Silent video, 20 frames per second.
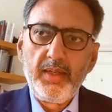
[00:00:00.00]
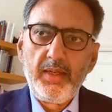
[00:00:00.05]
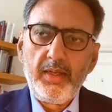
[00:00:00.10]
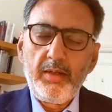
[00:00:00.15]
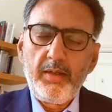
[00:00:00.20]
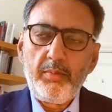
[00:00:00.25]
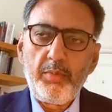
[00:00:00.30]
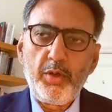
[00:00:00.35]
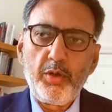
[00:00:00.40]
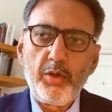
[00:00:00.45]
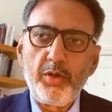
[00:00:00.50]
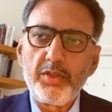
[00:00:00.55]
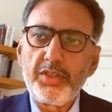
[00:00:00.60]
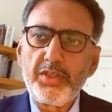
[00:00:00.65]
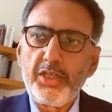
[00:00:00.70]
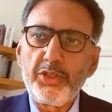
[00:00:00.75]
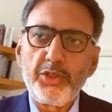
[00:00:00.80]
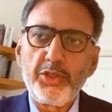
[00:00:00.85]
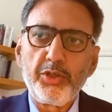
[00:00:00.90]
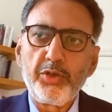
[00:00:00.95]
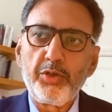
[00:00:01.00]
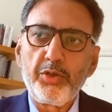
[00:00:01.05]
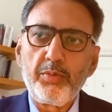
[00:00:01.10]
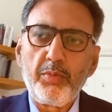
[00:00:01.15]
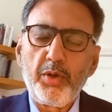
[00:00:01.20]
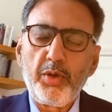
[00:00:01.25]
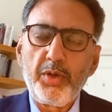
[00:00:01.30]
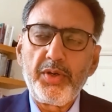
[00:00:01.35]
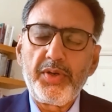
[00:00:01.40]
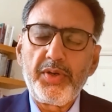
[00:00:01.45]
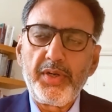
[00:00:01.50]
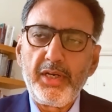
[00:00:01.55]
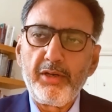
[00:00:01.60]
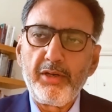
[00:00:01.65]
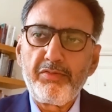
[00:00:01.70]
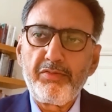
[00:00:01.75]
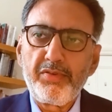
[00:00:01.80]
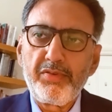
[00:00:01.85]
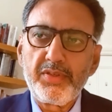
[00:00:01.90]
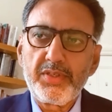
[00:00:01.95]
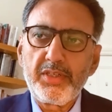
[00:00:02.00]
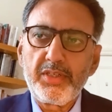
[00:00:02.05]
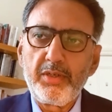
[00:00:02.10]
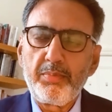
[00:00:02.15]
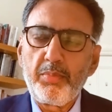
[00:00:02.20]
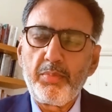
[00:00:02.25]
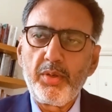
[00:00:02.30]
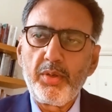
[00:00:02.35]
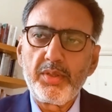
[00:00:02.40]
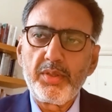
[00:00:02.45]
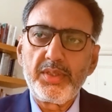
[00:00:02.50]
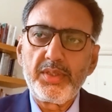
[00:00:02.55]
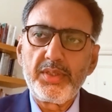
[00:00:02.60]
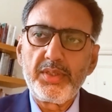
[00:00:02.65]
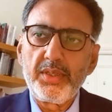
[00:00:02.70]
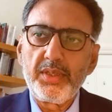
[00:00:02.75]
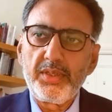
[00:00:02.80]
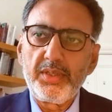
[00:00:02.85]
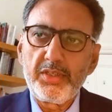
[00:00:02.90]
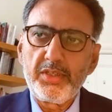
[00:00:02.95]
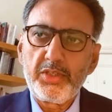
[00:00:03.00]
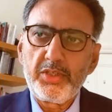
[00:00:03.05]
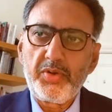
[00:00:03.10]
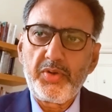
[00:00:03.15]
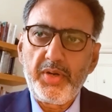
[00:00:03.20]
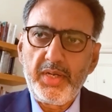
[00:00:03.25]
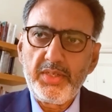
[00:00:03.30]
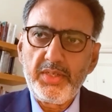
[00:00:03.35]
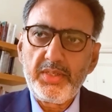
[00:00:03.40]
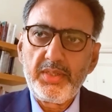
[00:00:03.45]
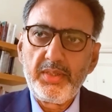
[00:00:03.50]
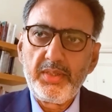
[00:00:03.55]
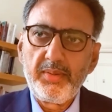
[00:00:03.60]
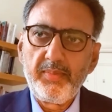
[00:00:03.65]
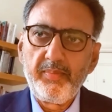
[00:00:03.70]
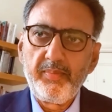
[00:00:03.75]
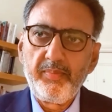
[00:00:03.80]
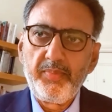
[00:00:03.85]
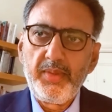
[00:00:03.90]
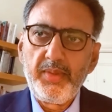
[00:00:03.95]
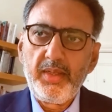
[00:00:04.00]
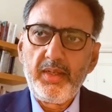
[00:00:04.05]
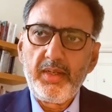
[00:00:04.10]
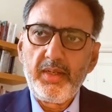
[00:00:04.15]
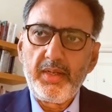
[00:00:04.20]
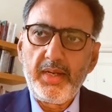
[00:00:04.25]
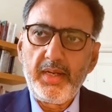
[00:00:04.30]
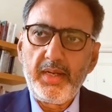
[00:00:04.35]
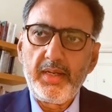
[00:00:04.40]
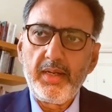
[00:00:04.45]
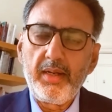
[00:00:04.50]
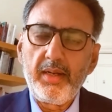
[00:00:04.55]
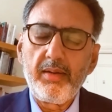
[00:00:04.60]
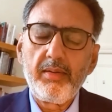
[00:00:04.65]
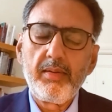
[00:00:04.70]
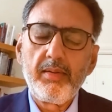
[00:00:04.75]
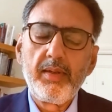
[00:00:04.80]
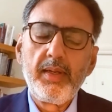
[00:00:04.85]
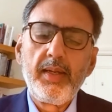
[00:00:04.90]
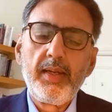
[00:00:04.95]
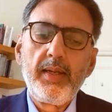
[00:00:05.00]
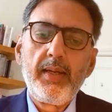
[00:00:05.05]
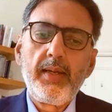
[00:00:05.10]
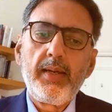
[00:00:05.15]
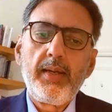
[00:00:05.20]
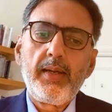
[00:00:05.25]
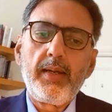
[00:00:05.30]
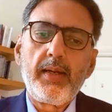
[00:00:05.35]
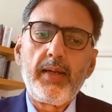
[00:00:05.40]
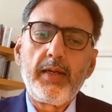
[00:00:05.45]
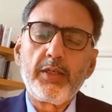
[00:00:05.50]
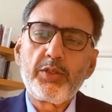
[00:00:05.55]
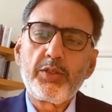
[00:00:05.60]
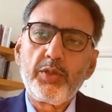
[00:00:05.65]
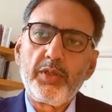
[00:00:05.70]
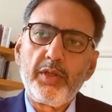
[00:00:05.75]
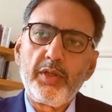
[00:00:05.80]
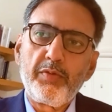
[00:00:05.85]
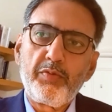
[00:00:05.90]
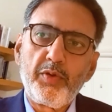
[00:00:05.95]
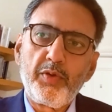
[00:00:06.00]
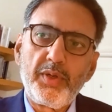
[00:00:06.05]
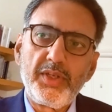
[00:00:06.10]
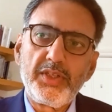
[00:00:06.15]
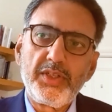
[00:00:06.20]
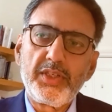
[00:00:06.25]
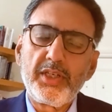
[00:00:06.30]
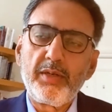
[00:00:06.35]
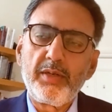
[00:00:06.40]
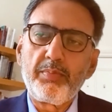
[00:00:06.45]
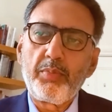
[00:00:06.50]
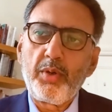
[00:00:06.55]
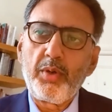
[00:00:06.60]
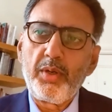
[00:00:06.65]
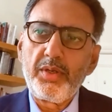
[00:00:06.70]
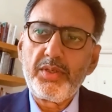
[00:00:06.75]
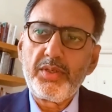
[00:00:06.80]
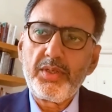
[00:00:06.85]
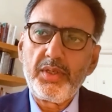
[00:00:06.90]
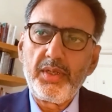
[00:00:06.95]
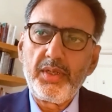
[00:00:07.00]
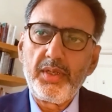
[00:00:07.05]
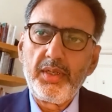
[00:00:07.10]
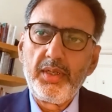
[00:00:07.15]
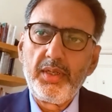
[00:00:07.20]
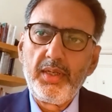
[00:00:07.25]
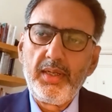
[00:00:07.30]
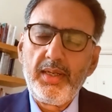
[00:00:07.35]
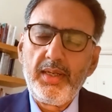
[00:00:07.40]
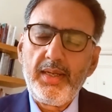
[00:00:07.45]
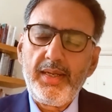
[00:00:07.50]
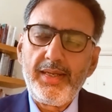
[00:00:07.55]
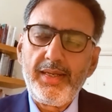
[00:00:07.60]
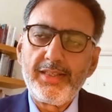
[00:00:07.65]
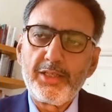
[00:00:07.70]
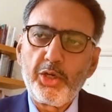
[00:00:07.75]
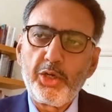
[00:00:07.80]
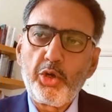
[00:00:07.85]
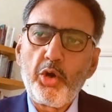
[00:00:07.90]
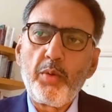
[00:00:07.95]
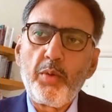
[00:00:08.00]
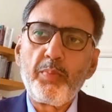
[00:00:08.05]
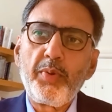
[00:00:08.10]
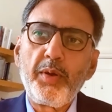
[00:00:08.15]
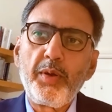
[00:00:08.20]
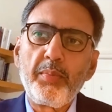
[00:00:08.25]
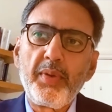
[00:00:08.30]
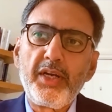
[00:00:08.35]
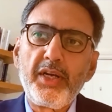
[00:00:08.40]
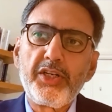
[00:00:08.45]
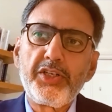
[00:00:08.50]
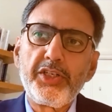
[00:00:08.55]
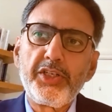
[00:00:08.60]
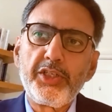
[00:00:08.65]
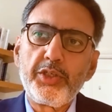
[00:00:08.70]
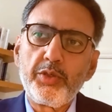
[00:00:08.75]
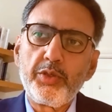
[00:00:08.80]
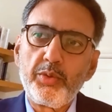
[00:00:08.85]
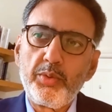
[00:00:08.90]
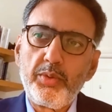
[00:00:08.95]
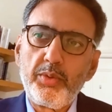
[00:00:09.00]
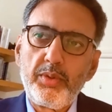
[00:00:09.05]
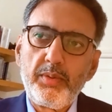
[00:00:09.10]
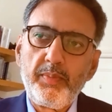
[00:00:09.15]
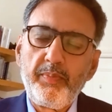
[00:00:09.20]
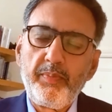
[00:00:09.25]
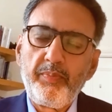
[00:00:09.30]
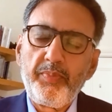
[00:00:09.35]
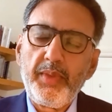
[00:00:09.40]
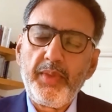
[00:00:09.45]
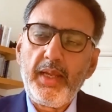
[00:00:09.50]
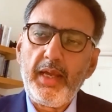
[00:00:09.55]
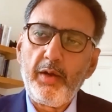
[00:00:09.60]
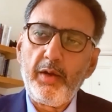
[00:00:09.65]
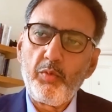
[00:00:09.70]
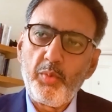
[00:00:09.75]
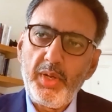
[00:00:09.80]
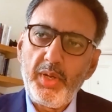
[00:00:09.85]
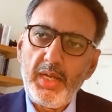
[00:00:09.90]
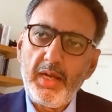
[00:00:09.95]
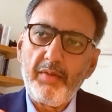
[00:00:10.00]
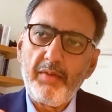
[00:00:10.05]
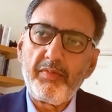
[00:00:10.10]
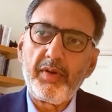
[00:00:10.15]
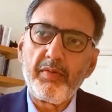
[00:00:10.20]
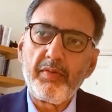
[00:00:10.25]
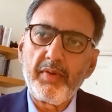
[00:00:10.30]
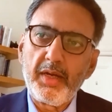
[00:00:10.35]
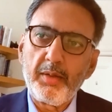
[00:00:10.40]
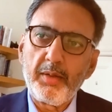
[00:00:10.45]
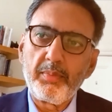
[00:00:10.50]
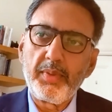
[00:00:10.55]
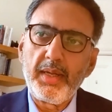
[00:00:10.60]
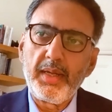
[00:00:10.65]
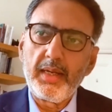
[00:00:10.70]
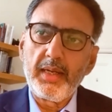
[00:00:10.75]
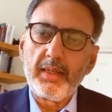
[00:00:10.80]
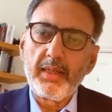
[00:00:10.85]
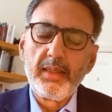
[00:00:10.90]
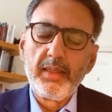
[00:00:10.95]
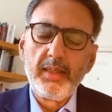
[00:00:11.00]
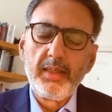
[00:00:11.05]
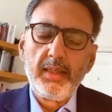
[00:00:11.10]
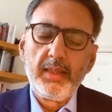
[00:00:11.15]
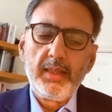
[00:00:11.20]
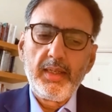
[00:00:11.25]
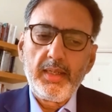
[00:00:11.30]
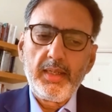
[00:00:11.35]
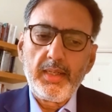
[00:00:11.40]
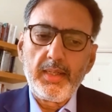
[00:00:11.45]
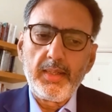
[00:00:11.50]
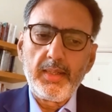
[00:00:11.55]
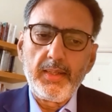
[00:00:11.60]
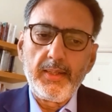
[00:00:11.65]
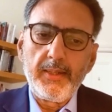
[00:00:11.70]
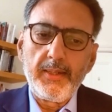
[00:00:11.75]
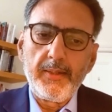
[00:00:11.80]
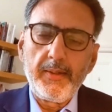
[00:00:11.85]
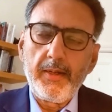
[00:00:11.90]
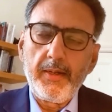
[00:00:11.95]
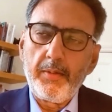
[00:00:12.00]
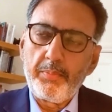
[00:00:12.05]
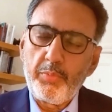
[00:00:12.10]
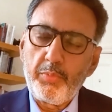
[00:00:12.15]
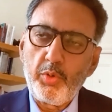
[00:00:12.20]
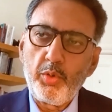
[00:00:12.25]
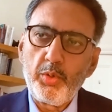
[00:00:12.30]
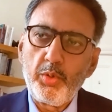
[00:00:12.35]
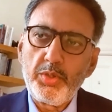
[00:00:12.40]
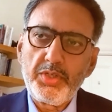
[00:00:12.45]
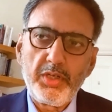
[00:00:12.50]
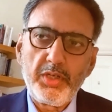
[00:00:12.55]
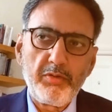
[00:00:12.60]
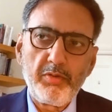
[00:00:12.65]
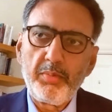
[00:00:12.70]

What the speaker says: because as you know, monetary and fiscal policy is under stress right now. So therefore, digital policy is a complementary tool, and we have developed that approach, and we've